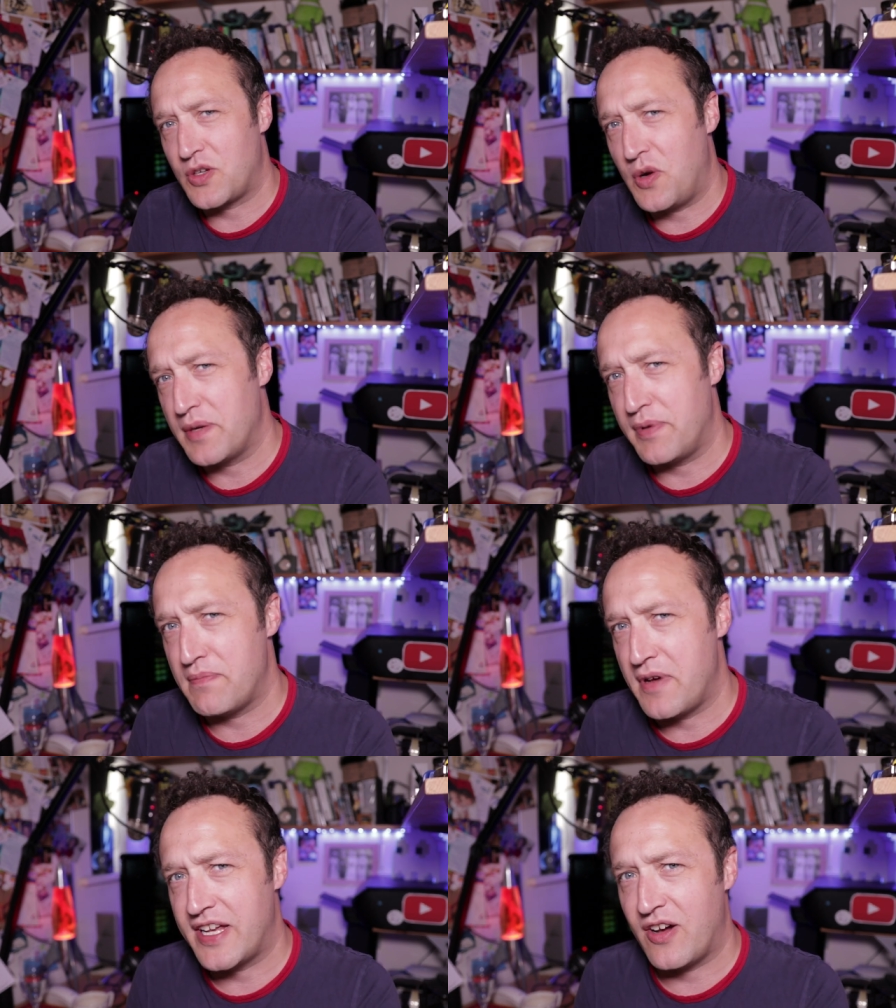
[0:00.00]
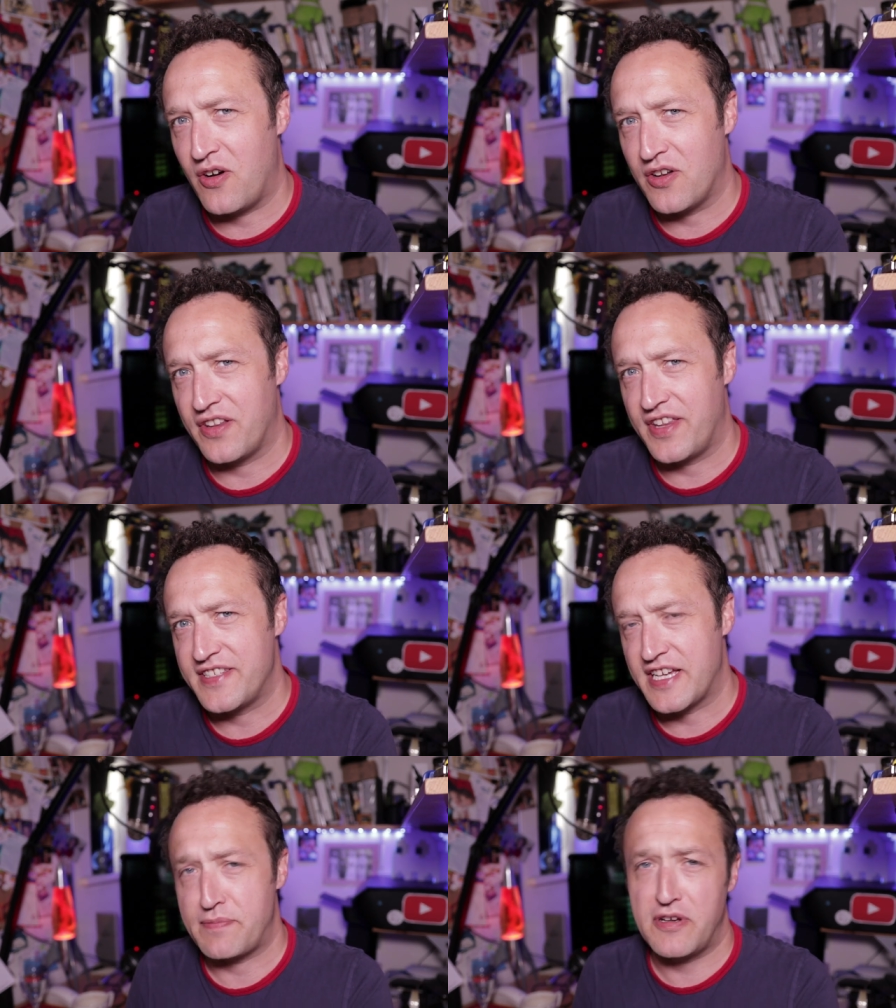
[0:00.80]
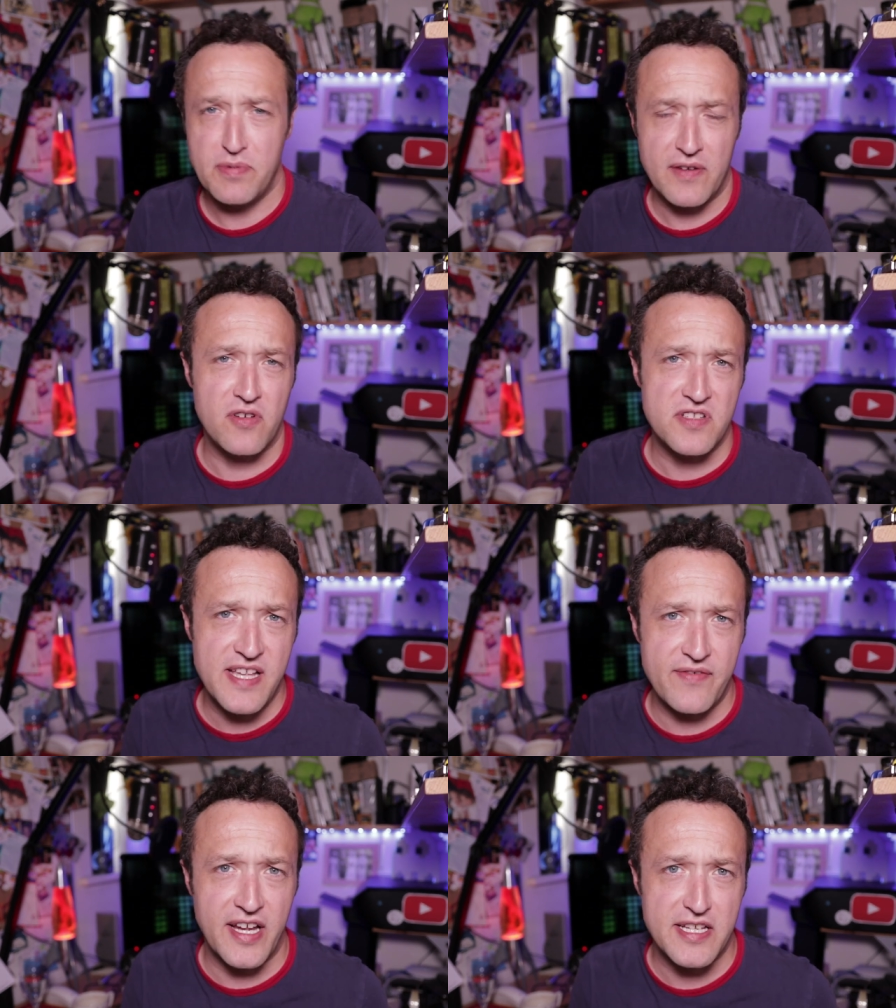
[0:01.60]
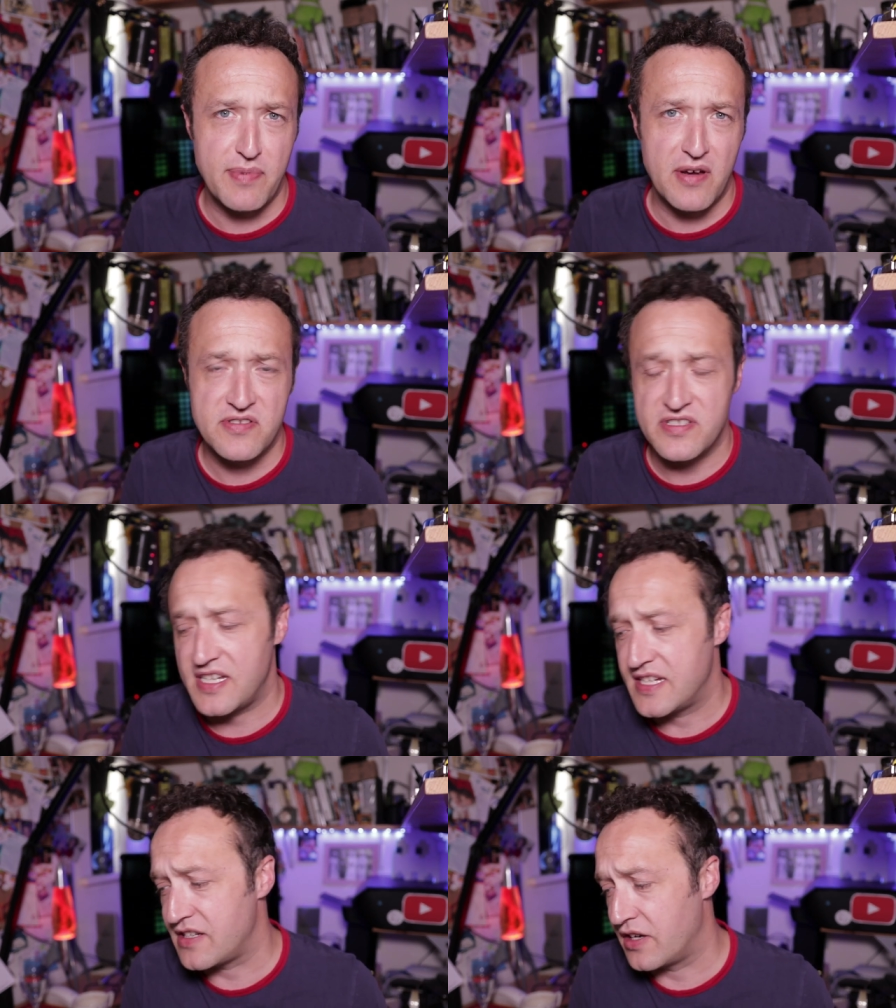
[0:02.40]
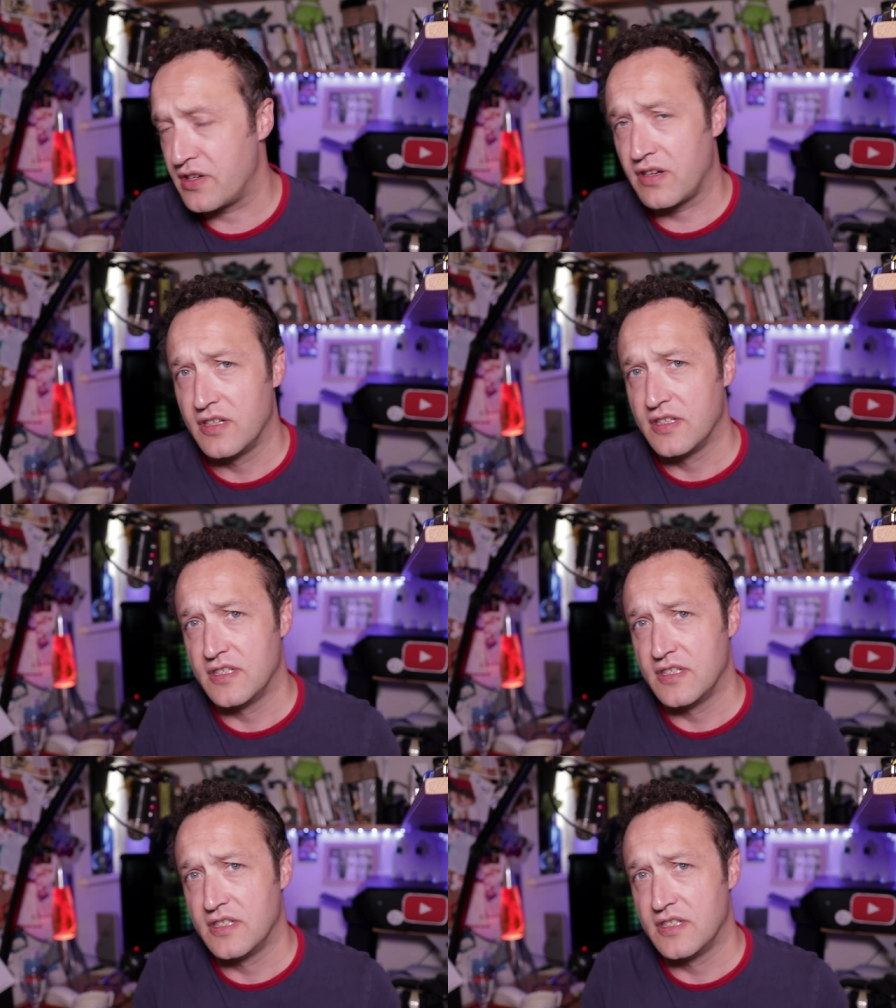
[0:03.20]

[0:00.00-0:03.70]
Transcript: quite a bit of money on these guest posts, but I've got seven guest posts in total.